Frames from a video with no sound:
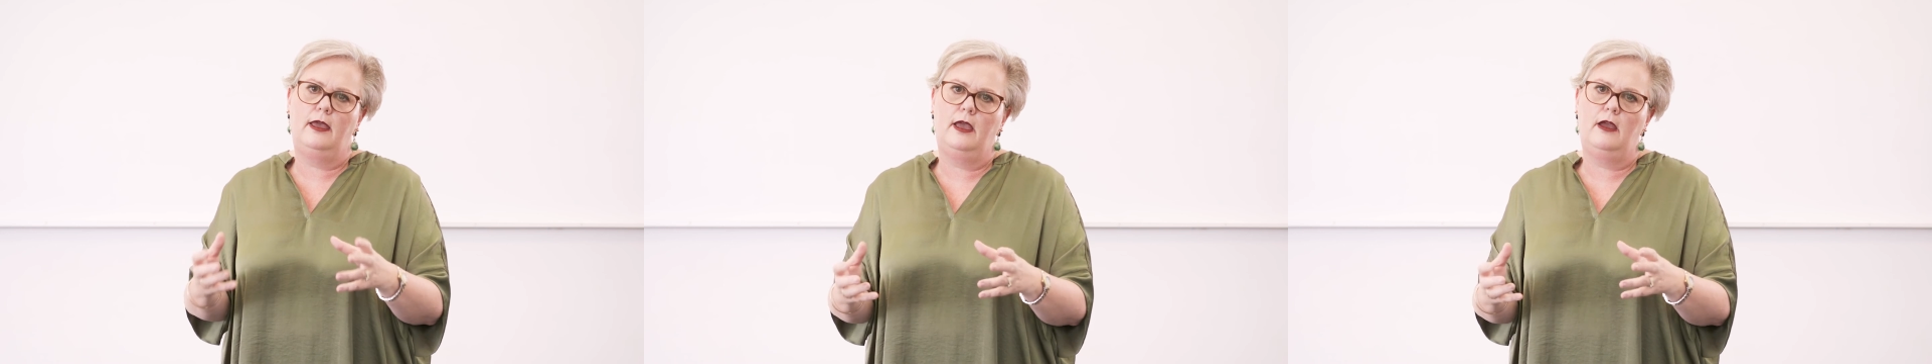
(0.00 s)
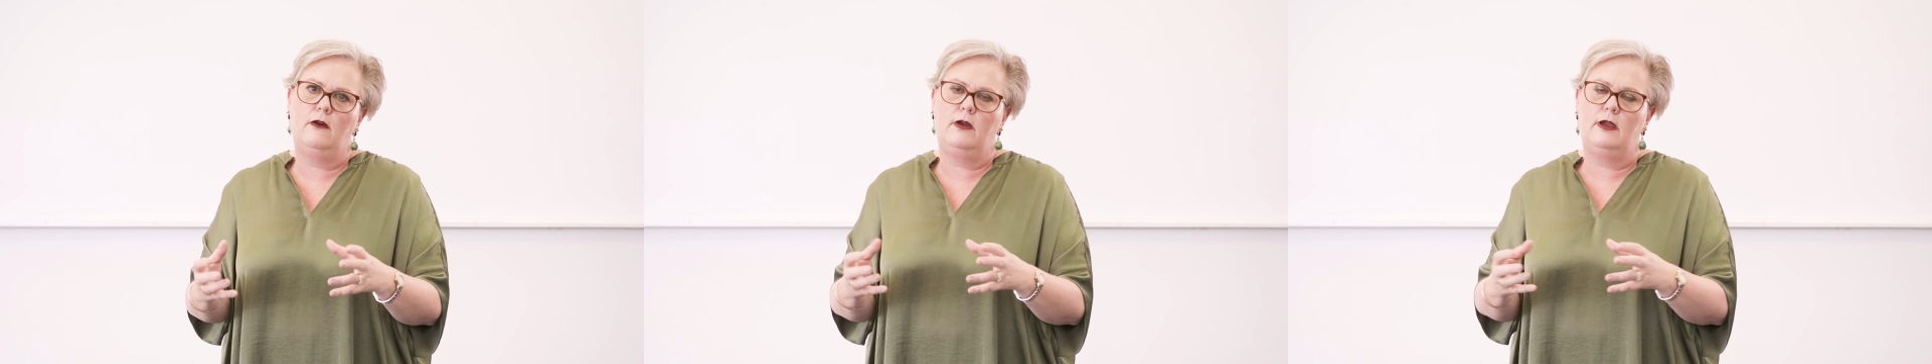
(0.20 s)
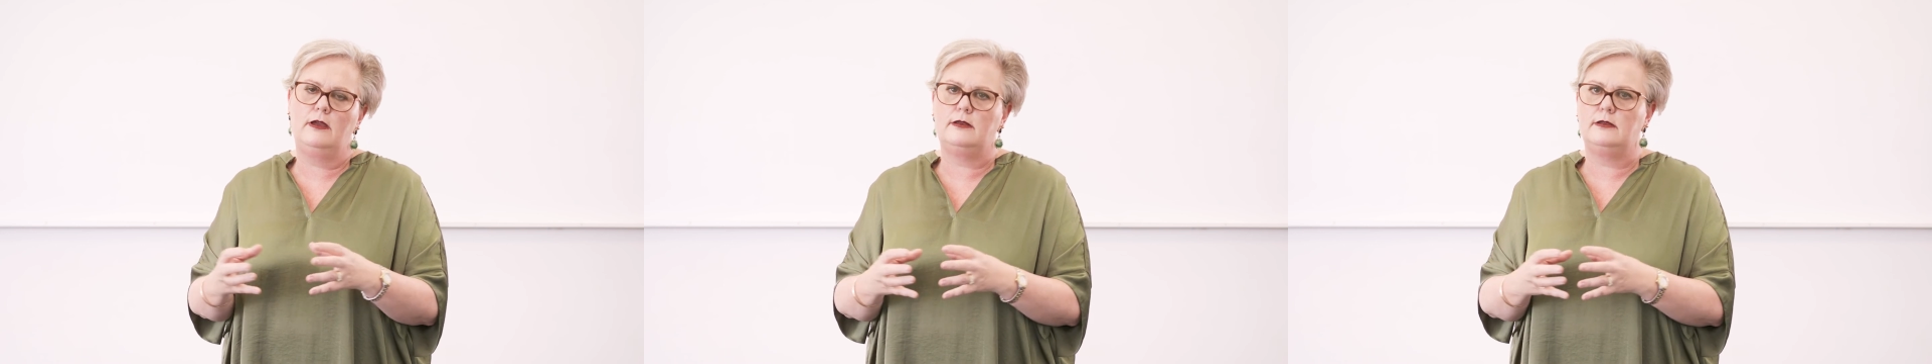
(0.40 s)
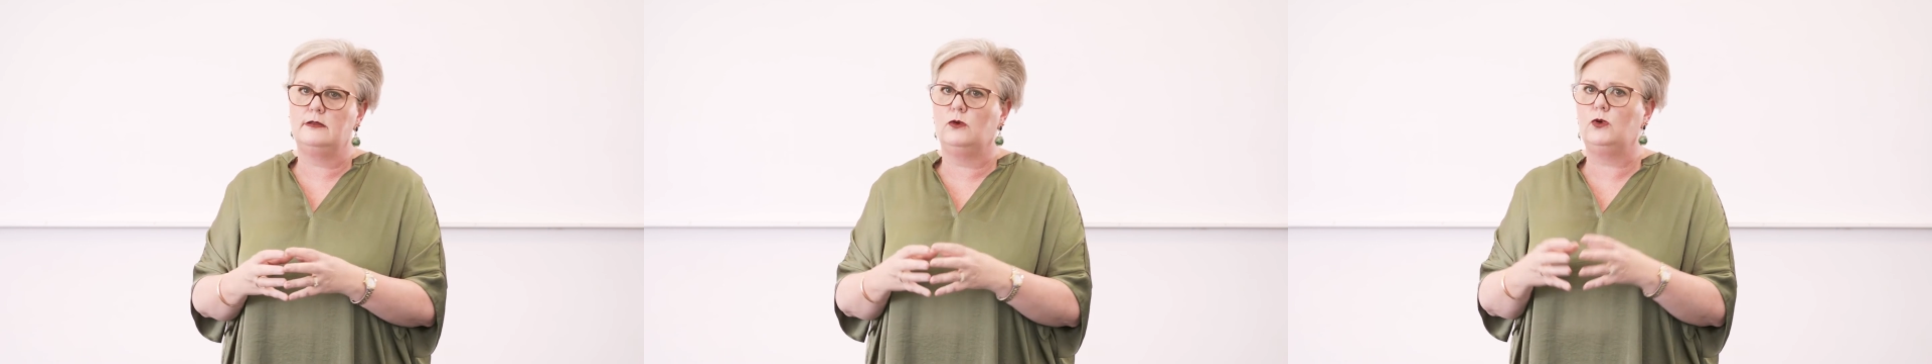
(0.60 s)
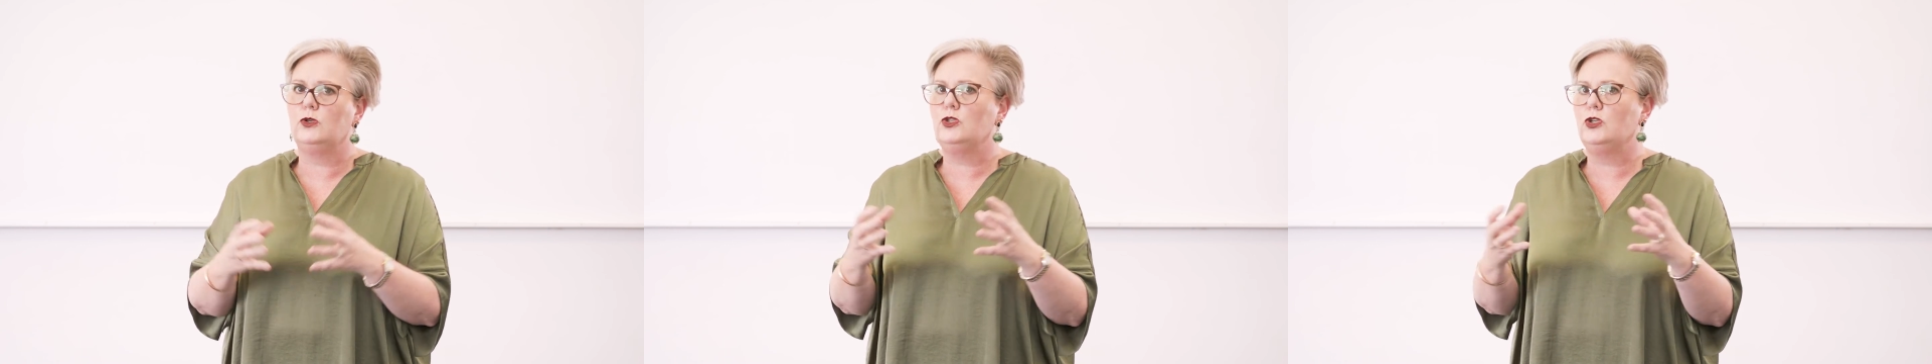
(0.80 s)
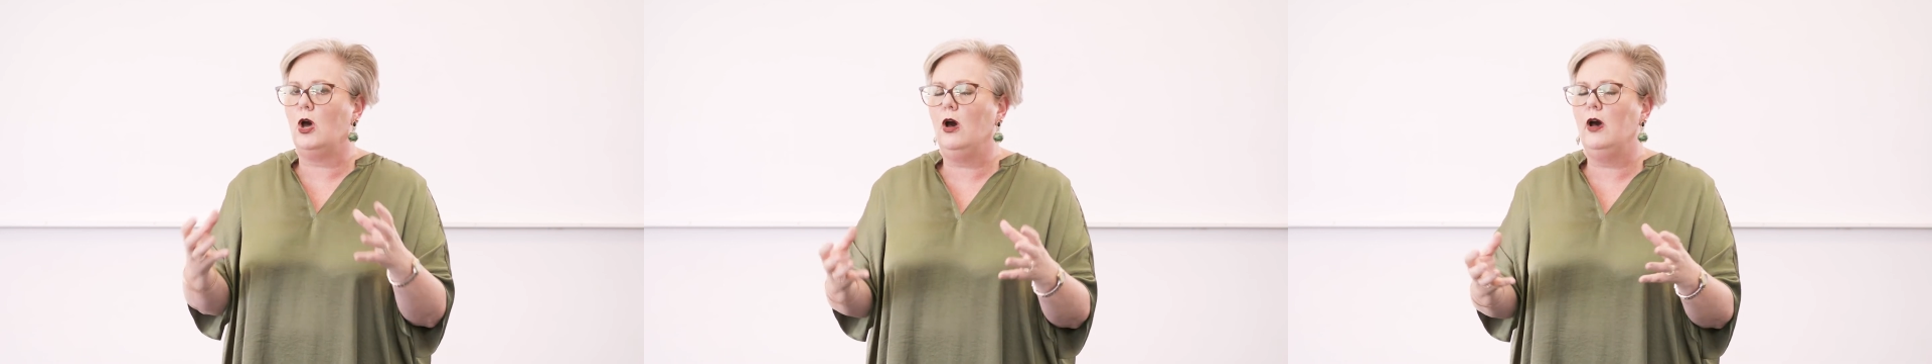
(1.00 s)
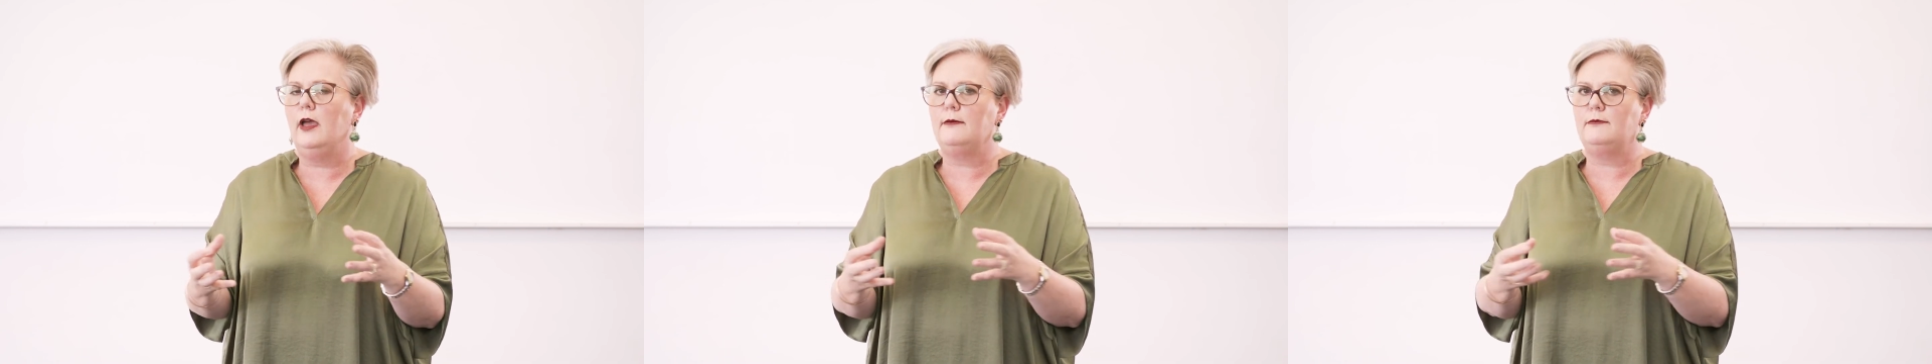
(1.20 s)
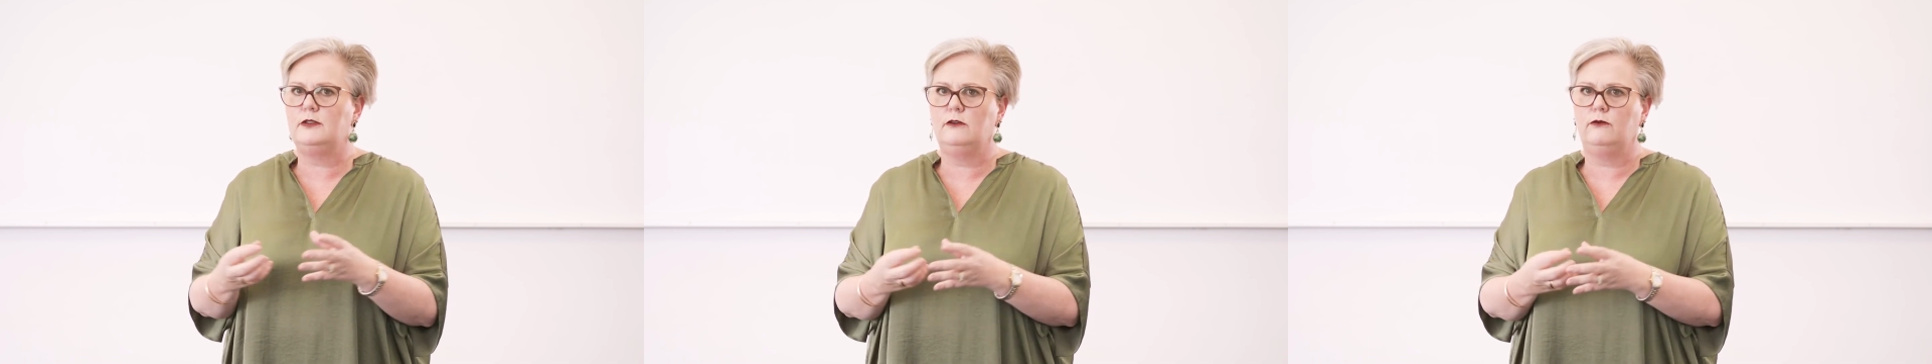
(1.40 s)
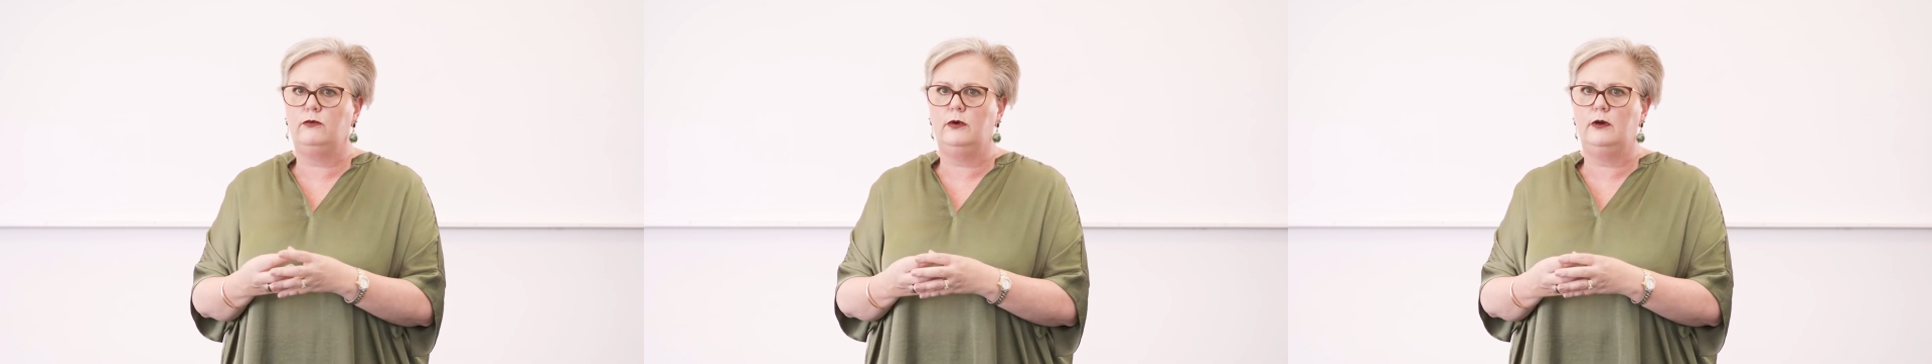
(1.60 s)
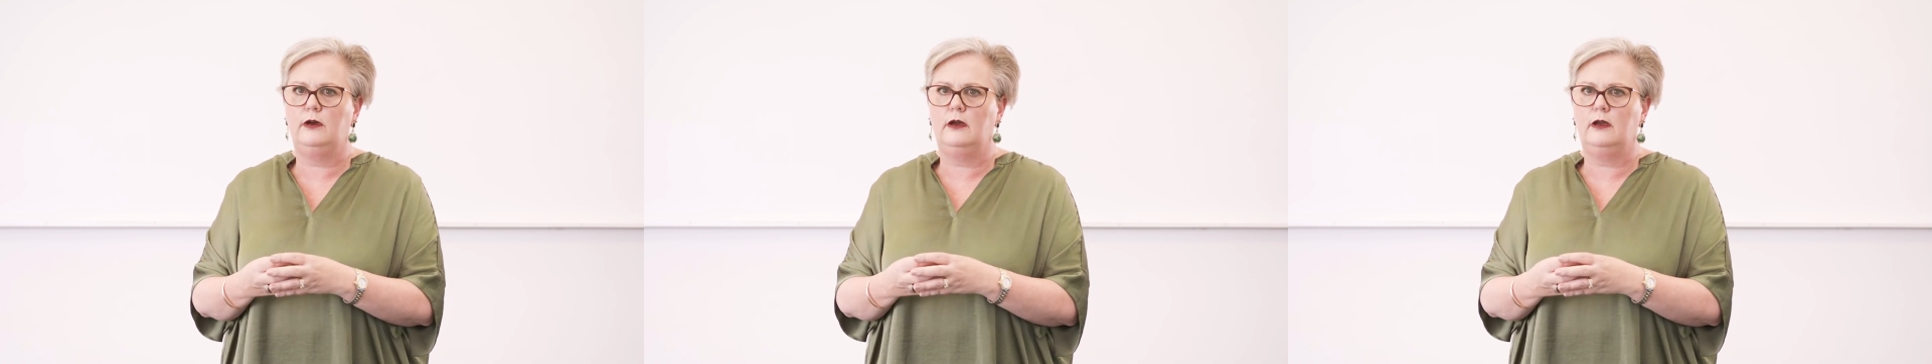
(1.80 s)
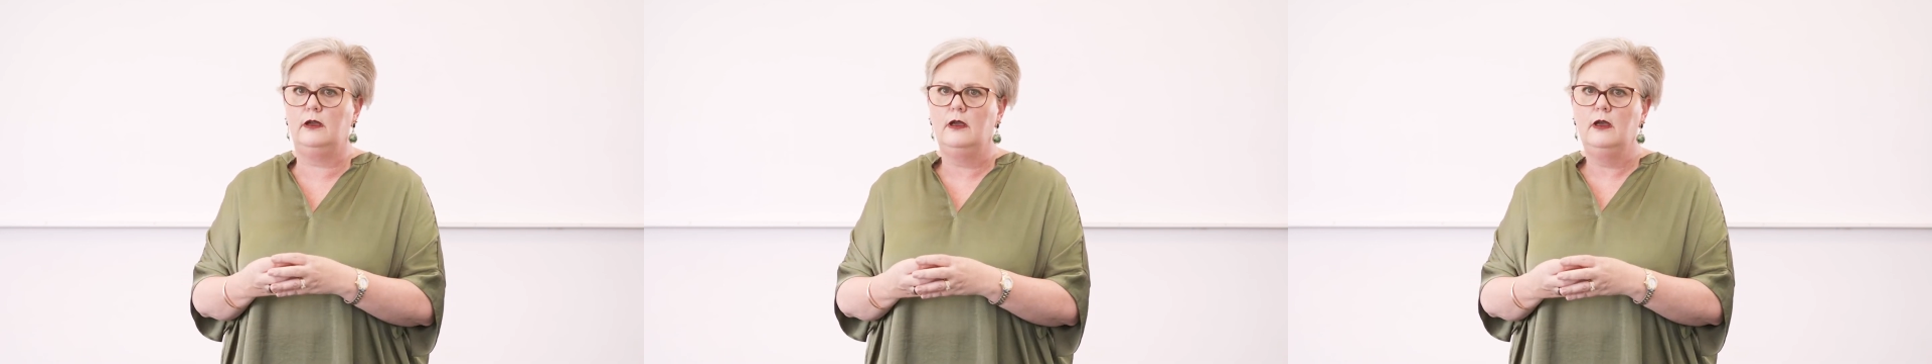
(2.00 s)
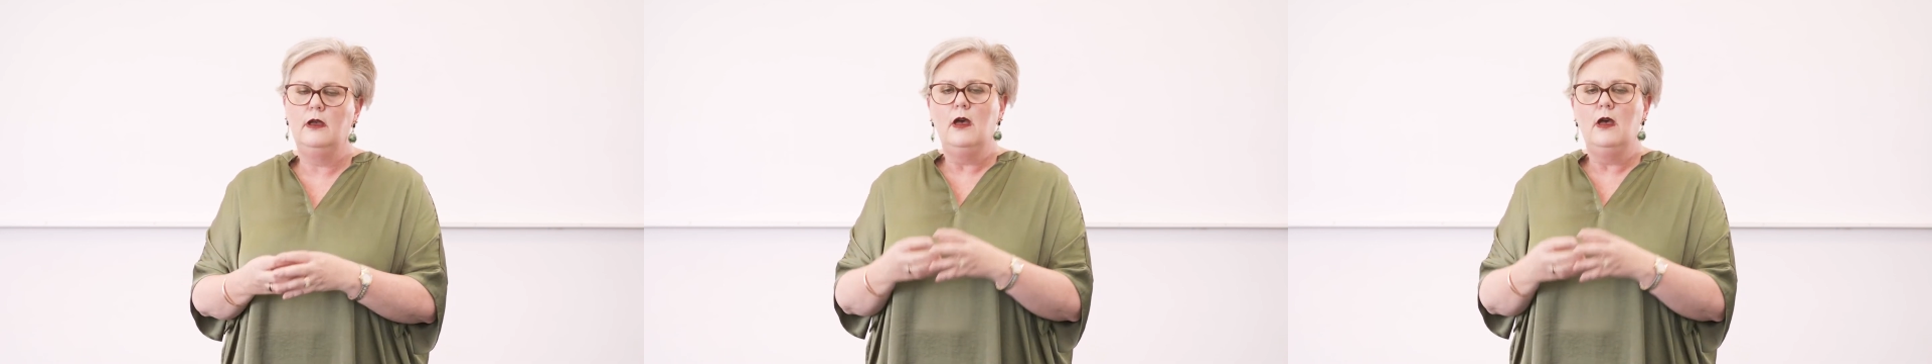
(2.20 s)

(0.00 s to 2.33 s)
areas or types of work,